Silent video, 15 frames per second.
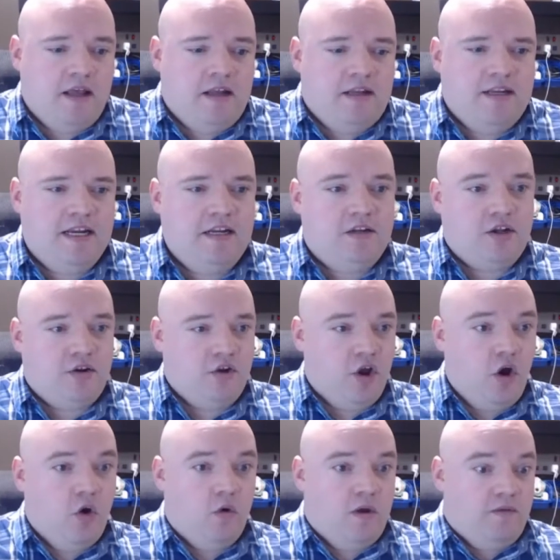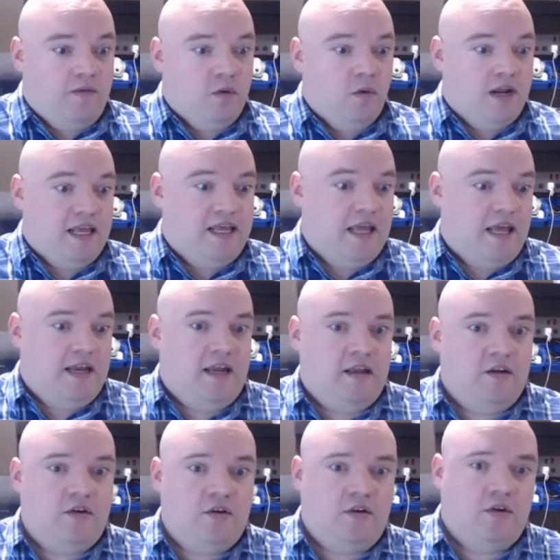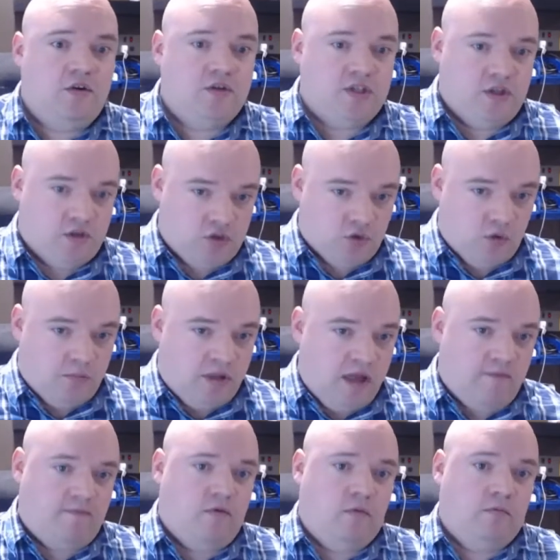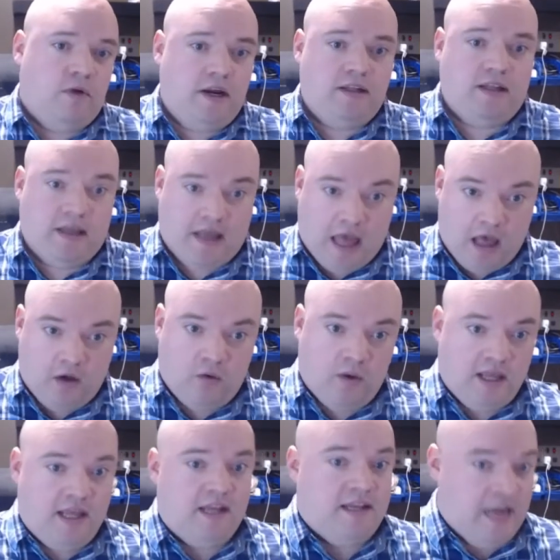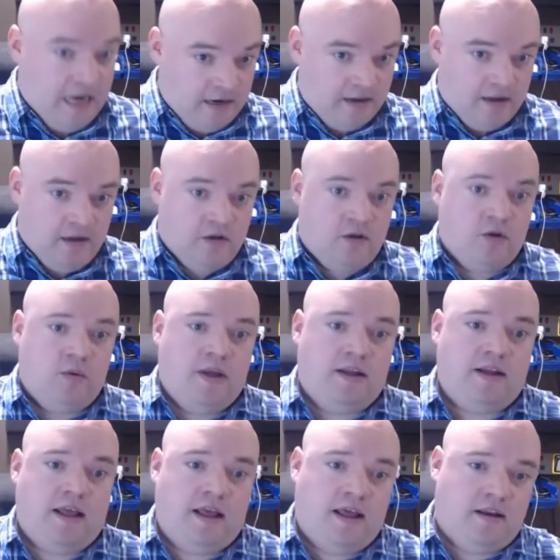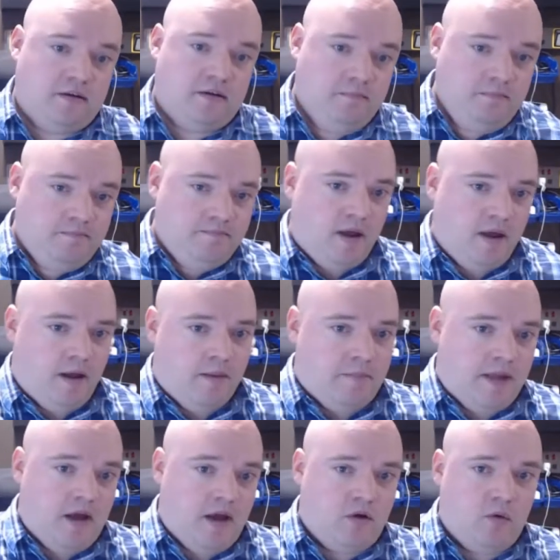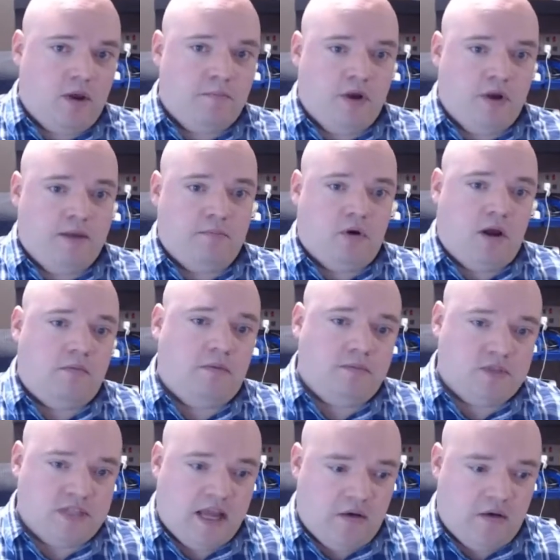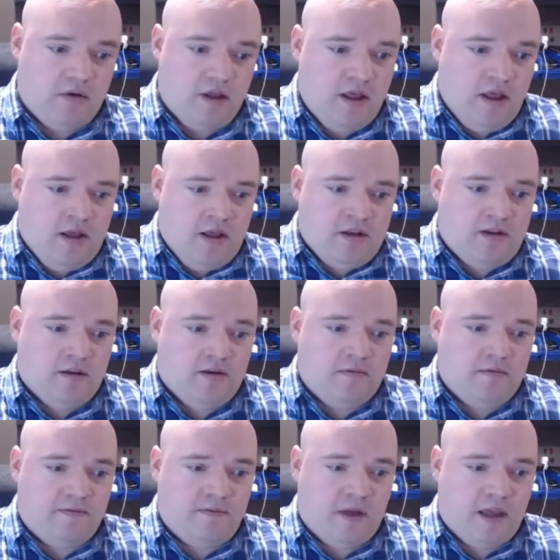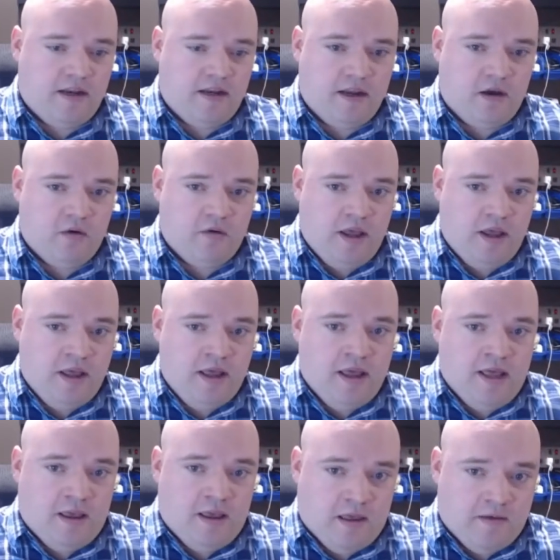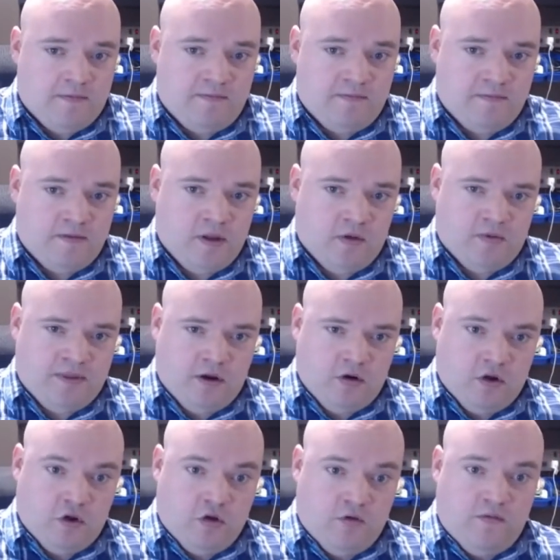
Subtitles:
need to know if you want to get into using a SOAR platform, right? Like, how do I get data into it? And how do I break problems down to find out if they're a good